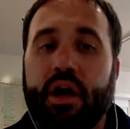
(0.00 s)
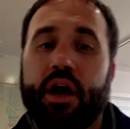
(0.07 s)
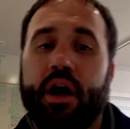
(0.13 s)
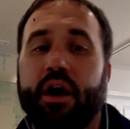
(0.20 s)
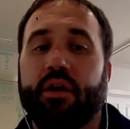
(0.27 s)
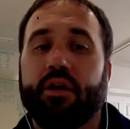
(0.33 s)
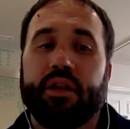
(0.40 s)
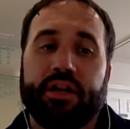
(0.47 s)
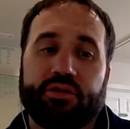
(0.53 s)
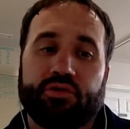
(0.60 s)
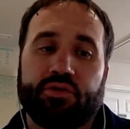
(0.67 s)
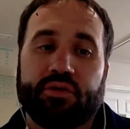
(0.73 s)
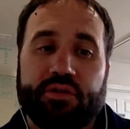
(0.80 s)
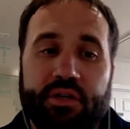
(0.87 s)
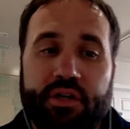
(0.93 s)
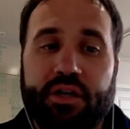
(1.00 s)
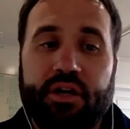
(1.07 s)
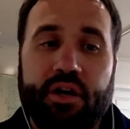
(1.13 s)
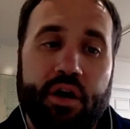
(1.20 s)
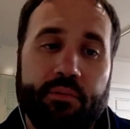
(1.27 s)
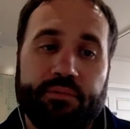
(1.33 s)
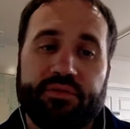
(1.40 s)
Our electricity
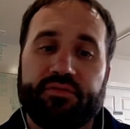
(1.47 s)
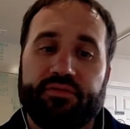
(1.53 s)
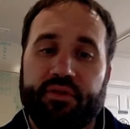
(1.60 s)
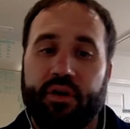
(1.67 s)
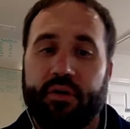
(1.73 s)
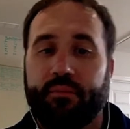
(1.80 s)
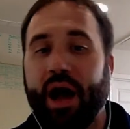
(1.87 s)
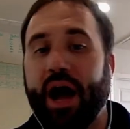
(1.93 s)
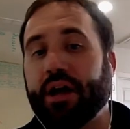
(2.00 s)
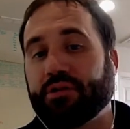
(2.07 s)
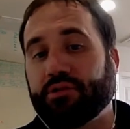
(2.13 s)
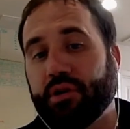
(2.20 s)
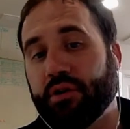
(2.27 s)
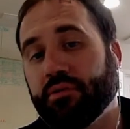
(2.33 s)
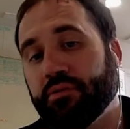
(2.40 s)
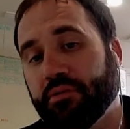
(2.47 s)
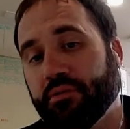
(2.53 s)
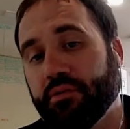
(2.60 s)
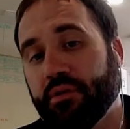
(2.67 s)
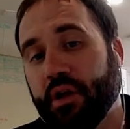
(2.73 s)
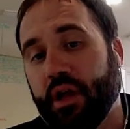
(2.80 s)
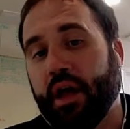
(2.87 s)
comes from hydro.
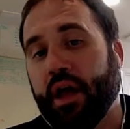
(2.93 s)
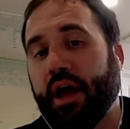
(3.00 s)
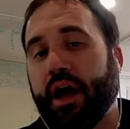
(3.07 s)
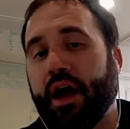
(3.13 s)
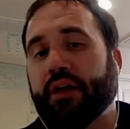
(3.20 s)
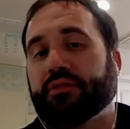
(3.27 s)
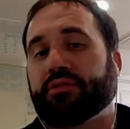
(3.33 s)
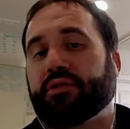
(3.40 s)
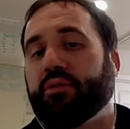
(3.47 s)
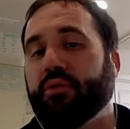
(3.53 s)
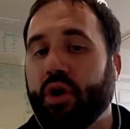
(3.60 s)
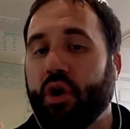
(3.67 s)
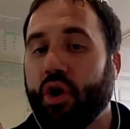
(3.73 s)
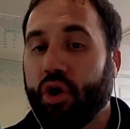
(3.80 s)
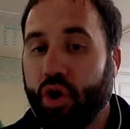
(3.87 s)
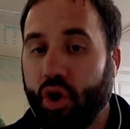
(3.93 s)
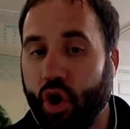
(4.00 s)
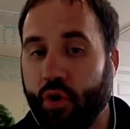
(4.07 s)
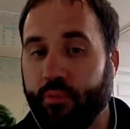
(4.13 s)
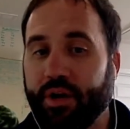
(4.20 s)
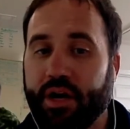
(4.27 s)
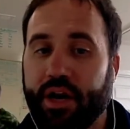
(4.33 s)
And so we are
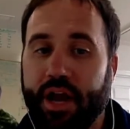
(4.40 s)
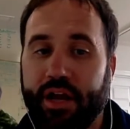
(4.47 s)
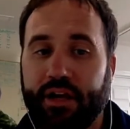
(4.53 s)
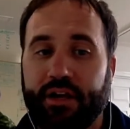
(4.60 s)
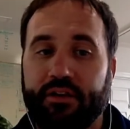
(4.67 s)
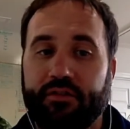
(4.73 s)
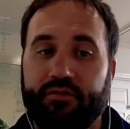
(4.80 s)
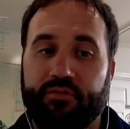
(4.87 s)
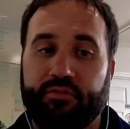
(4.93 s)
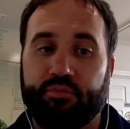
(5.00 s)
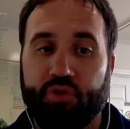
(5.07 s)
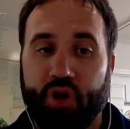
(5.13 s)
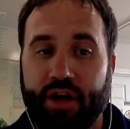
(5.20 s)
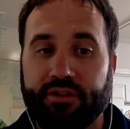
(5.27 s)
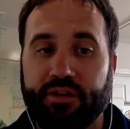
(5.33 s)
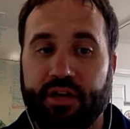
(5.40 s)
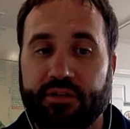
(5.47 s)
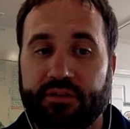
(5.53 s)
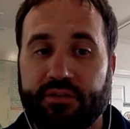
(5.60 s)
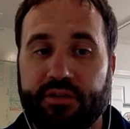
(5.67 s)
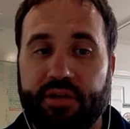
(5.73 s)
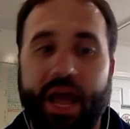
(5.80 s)
carbon negative
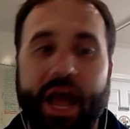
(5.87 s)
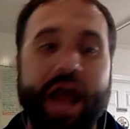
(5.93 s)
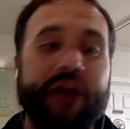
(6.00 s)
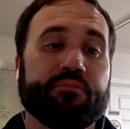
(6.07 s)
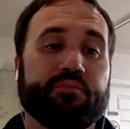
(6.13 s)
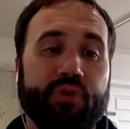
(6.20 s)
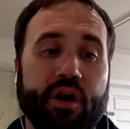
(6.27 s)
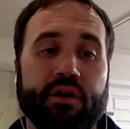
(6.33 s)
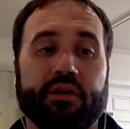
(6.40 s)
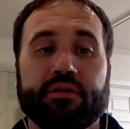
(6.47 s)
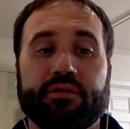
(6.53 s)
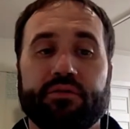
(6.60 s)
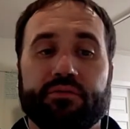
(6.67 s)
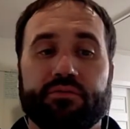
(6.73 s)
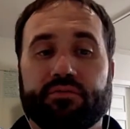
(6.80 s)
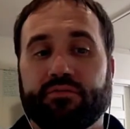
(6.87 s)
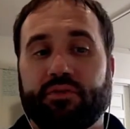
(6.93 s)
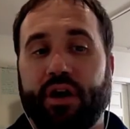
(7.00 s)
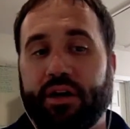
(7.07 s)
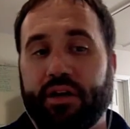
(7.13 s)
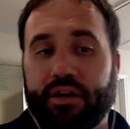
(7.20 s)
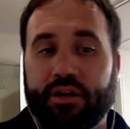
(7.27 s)
process and product
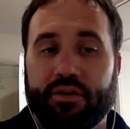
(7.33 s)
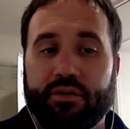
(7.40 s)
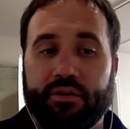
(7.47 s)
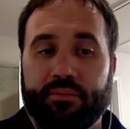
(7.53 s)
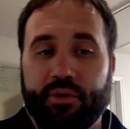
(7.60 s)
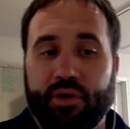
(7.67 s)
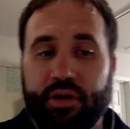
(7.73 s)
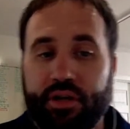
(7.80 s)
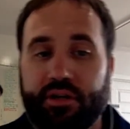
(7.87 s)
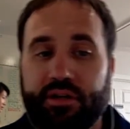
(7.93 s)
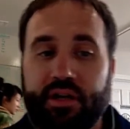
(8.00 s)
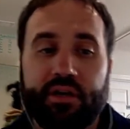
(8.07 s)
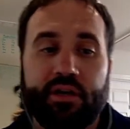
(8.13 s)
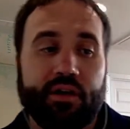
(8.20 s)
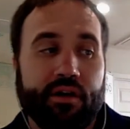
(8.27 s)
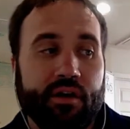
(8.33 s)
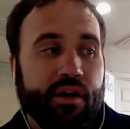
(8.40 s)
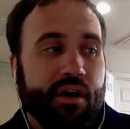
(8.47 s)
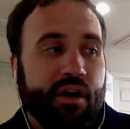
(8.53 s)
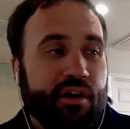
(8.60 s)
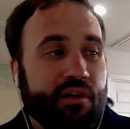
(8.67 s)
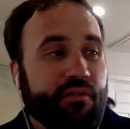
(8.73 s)
right here in Murray, Kentucky.
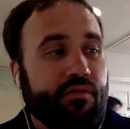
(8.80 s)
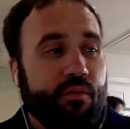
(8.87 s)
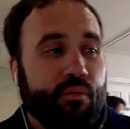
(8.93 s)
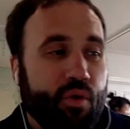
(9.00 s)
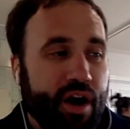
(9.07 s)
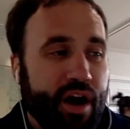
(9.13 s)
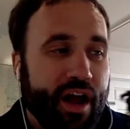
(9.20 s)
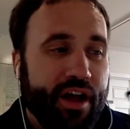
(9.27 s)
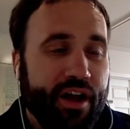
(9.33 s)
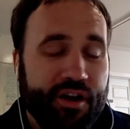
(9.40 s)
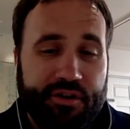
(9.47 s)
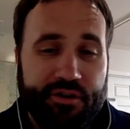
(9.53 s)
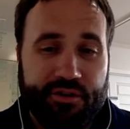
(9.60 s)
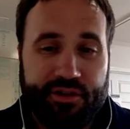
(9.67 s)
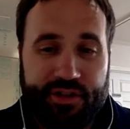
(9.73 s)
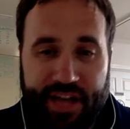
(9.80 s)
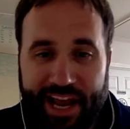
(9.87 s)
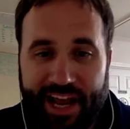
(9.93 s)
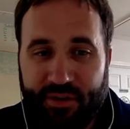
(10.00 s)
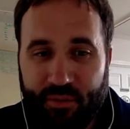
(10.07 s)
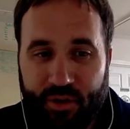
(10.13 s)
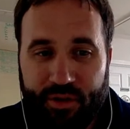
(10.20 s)
From what I
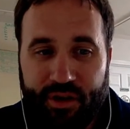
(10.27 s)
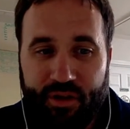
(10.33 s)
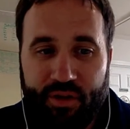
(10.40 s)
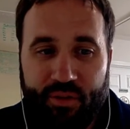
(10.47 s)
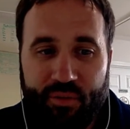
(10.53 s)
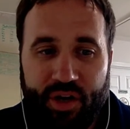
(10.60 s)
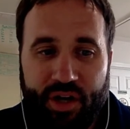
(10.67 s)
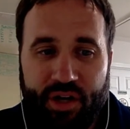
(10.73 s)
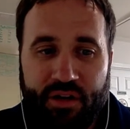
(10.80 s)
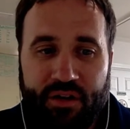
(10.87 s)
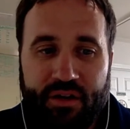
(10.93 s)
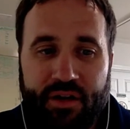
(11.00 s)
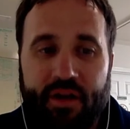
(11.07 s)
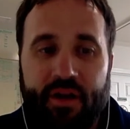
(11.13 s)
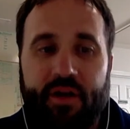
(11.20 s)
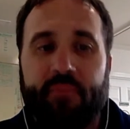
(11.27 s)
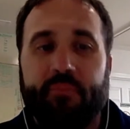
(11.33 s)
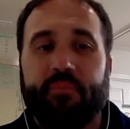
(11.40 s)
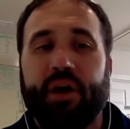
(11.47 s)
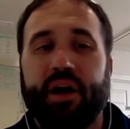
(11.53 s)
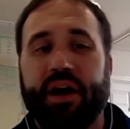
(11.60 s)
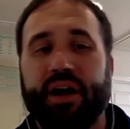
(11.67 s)
understand, we're the only one,
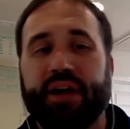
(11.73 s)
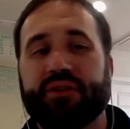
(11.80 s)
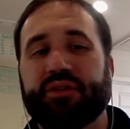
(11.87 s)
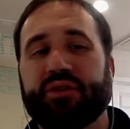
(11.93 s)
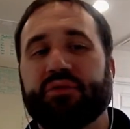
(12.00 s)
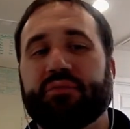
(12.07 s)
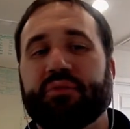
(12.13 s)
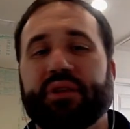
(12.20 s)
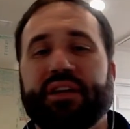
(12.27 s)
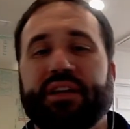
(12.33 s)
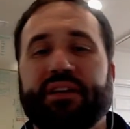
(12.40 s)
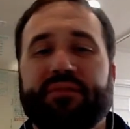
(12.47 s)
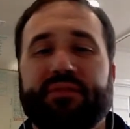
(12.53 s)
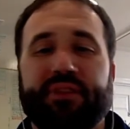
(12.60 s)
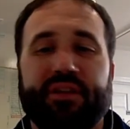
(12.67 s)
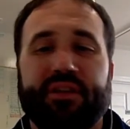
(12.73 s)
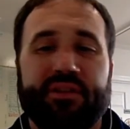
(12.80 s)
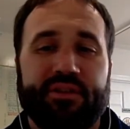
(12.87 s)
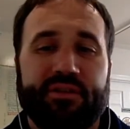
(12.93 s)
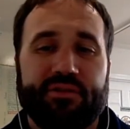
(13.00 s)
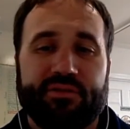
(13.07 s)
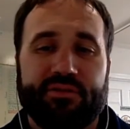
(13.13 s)
but I do believe that
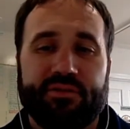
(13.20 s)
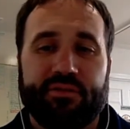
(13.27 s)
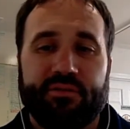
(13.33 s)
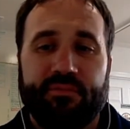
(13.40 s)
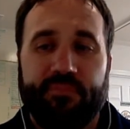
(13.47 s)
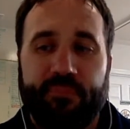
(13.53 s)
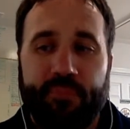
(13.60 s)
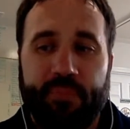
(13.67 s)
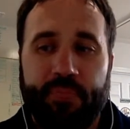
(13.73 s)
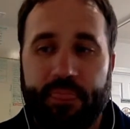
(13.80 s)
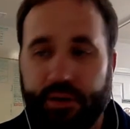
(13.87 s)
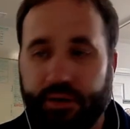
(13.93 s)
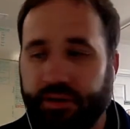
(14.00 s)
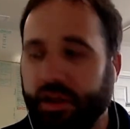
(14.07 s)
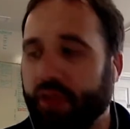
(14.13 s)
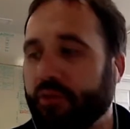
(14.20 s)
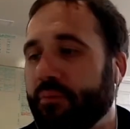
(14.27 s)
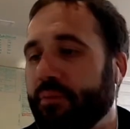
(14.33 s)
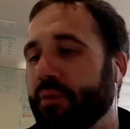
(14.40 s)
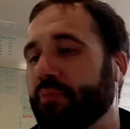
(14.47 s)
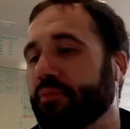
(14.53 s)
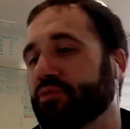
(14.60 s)
there's other
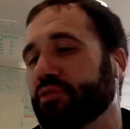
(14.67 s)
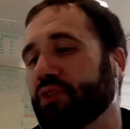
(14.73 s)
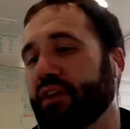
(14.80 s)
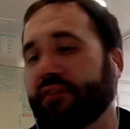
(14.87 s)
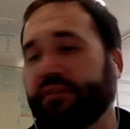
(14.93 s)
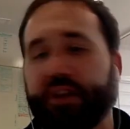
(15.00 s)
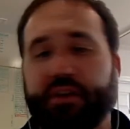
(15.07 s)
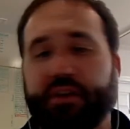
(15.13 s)
people trying to figure